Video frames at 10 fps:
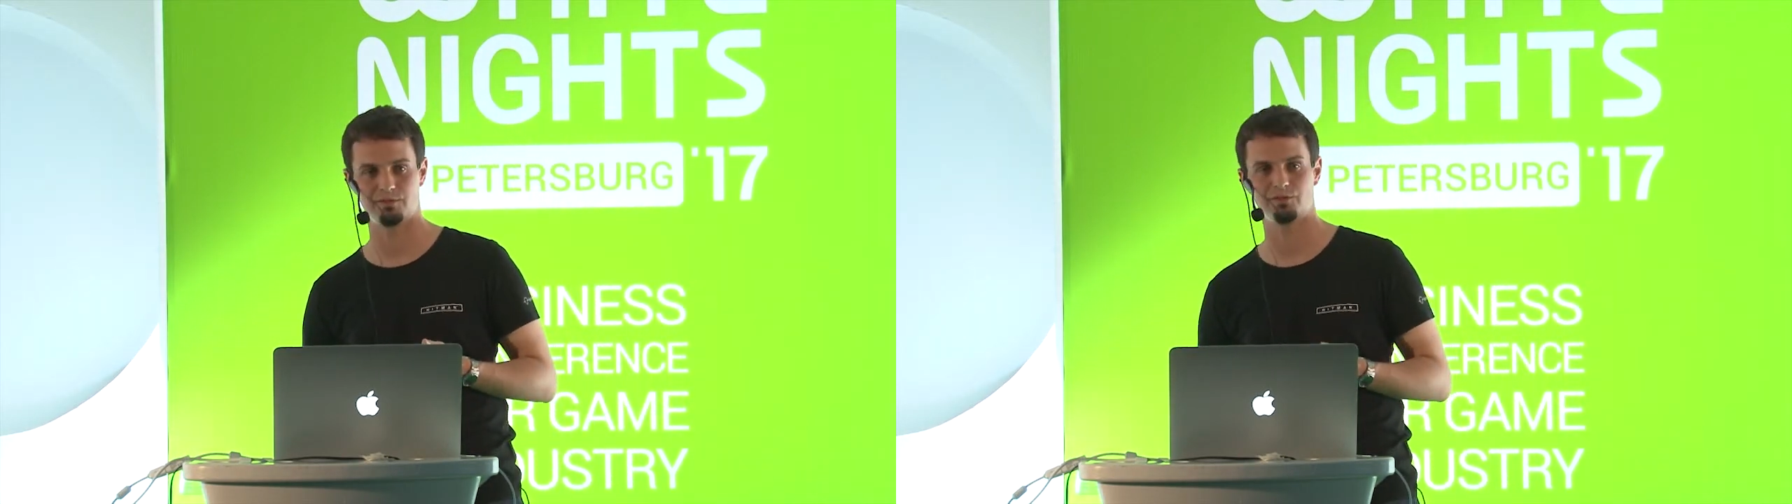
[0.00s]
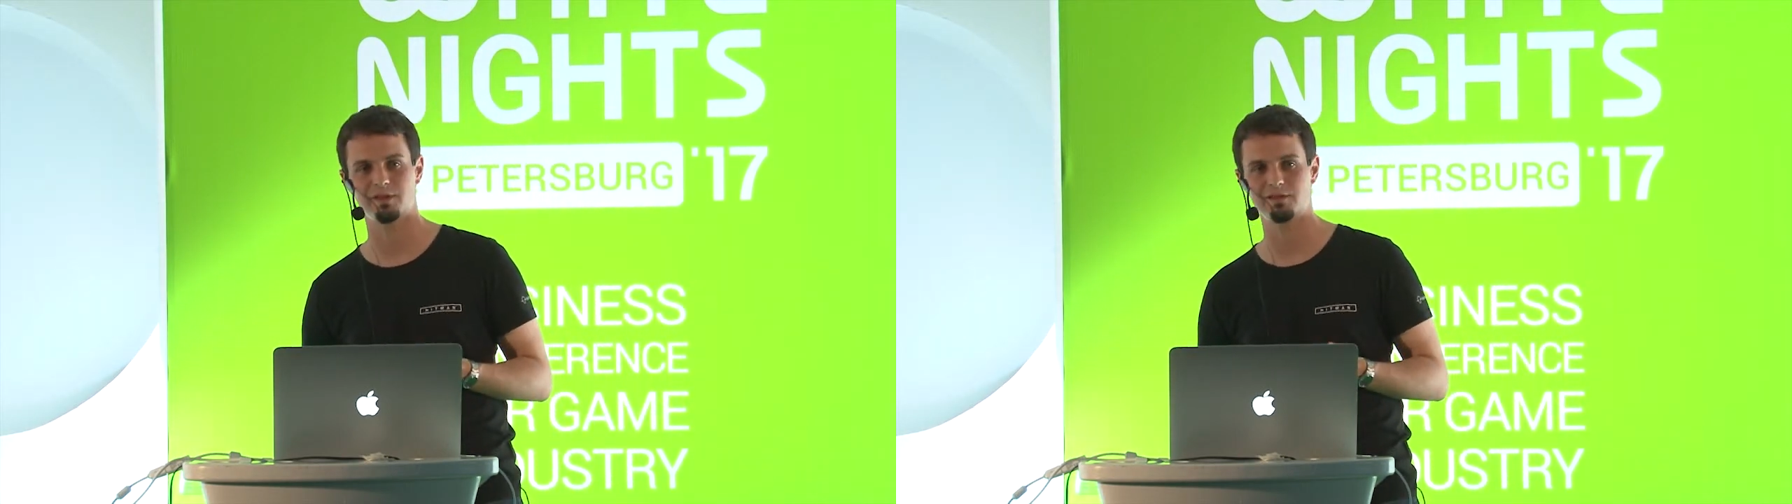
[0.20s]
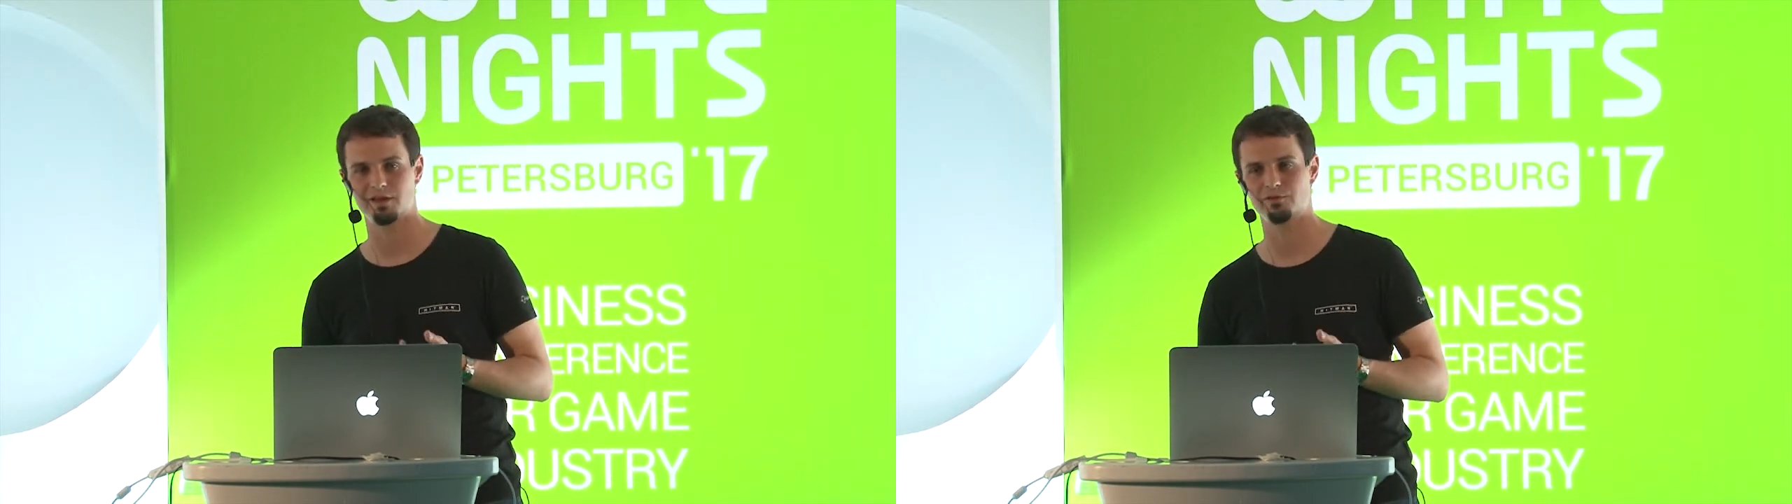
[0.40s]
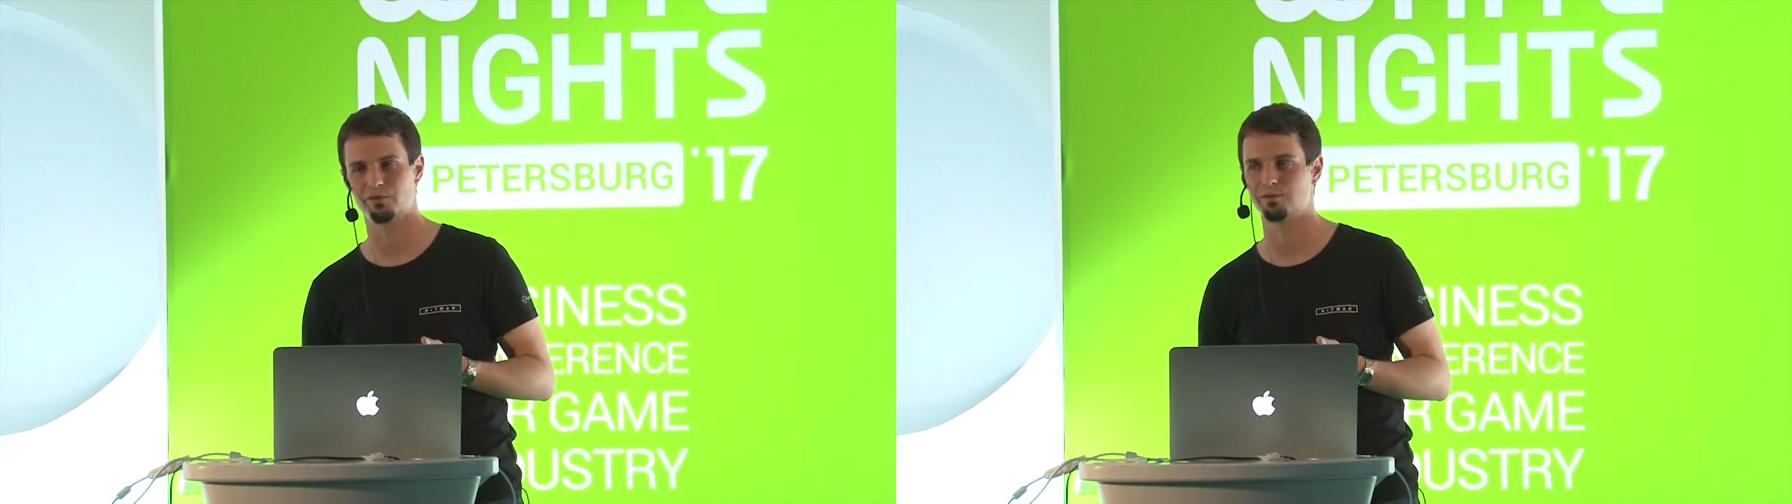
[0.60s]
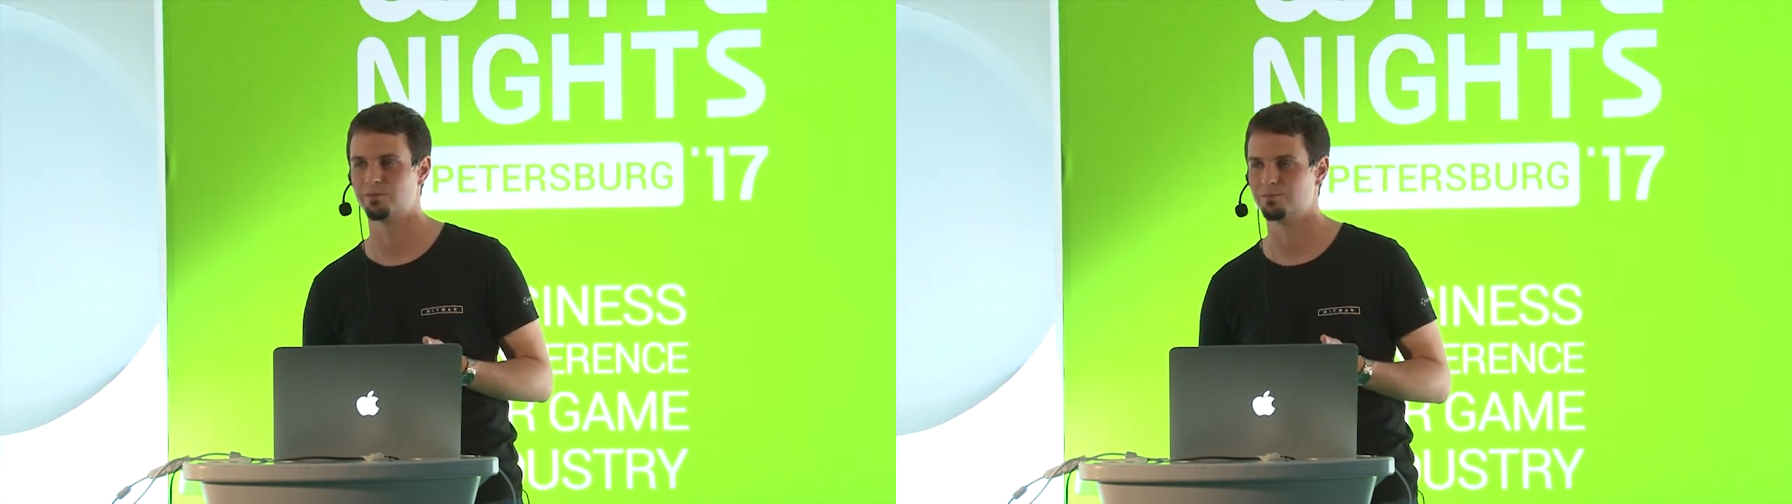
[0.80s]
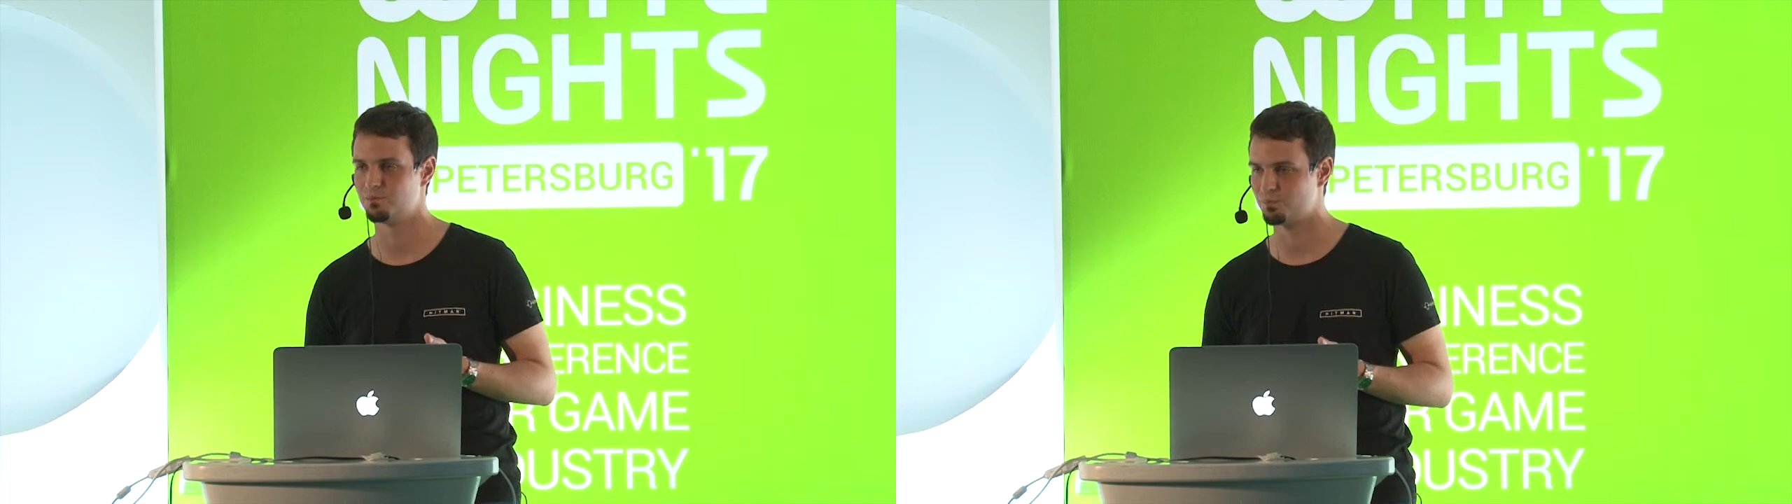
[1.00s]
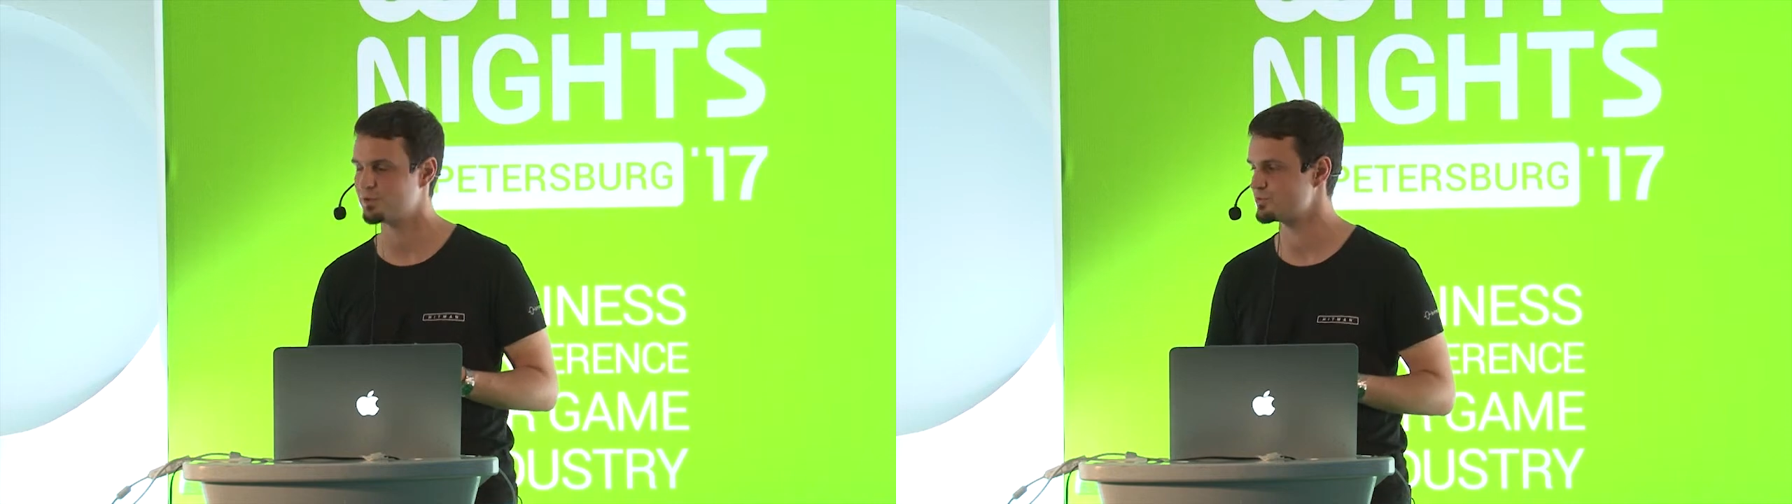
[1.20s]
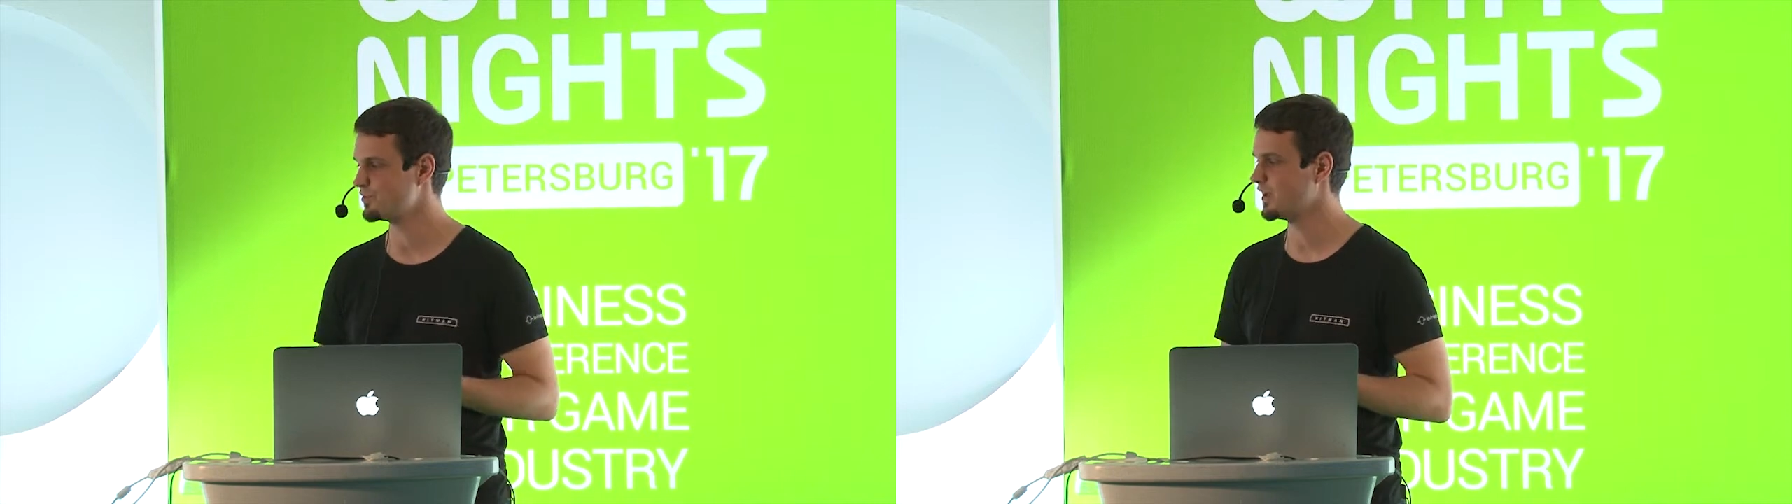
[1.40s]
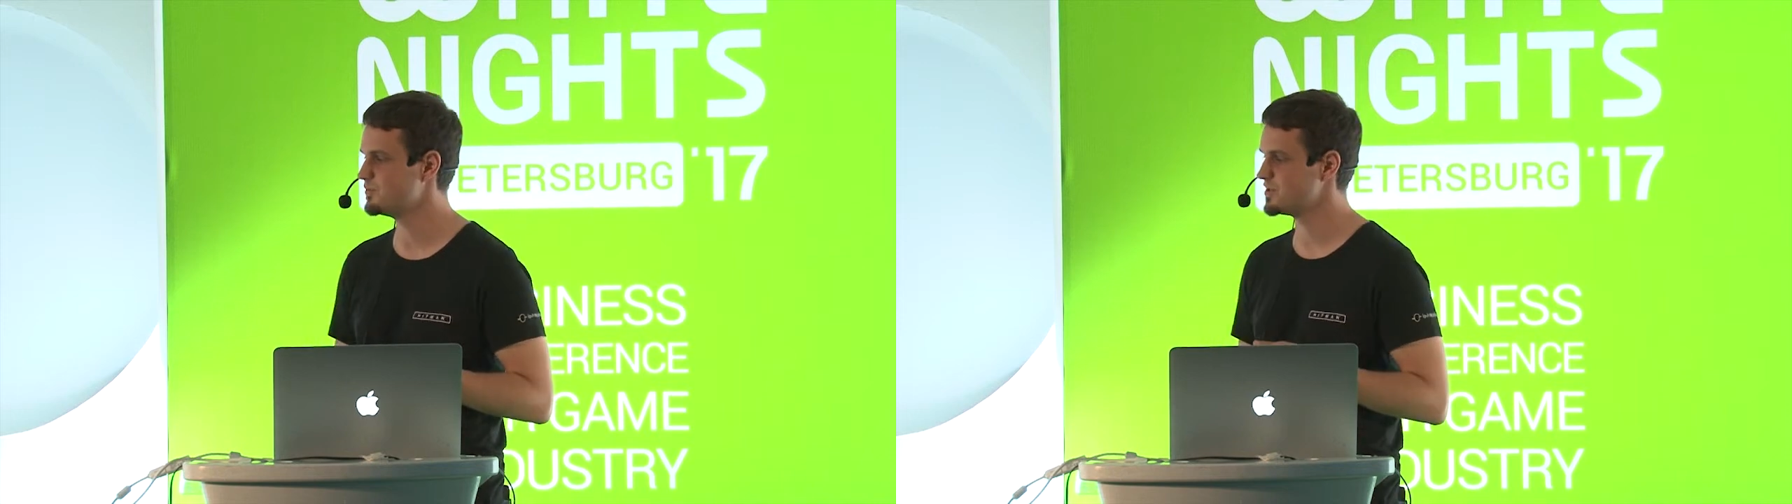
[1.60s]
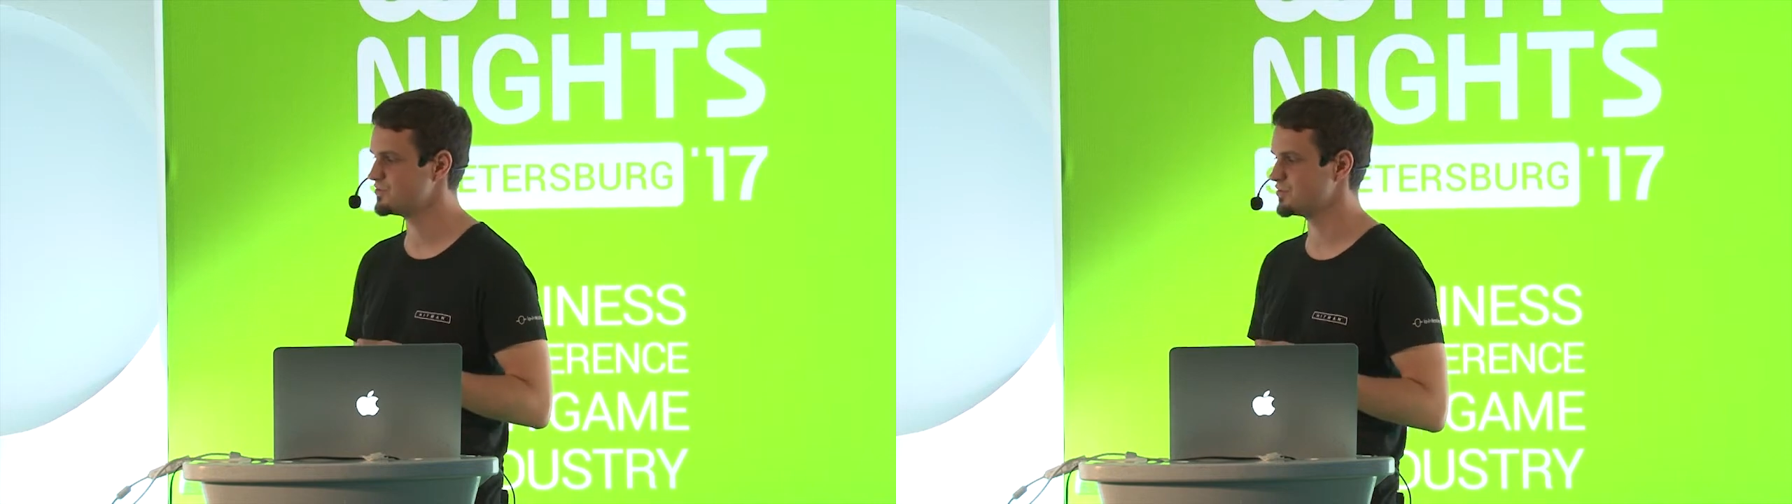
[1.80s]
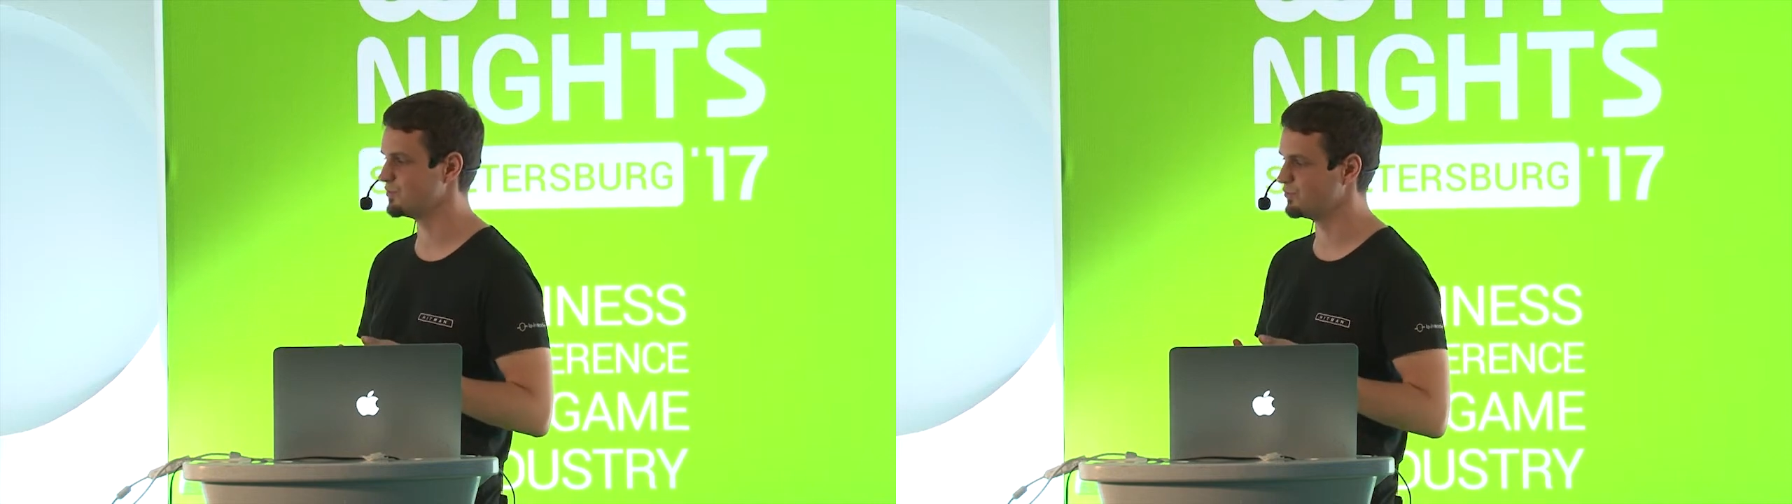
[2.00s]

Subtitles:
So that's kind of a potential game changer.